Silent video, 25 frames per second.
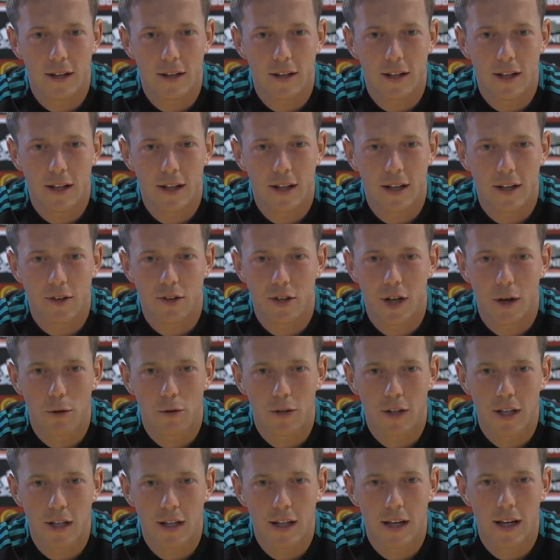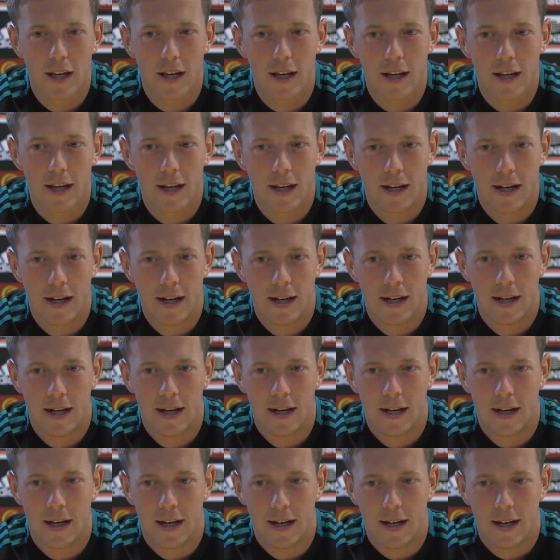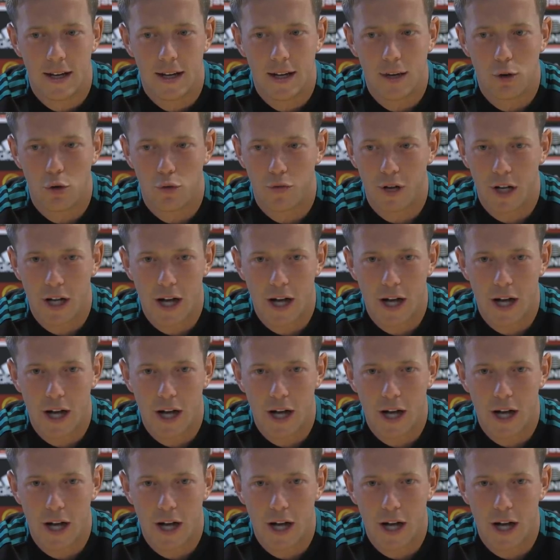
I think at Celtic, you know,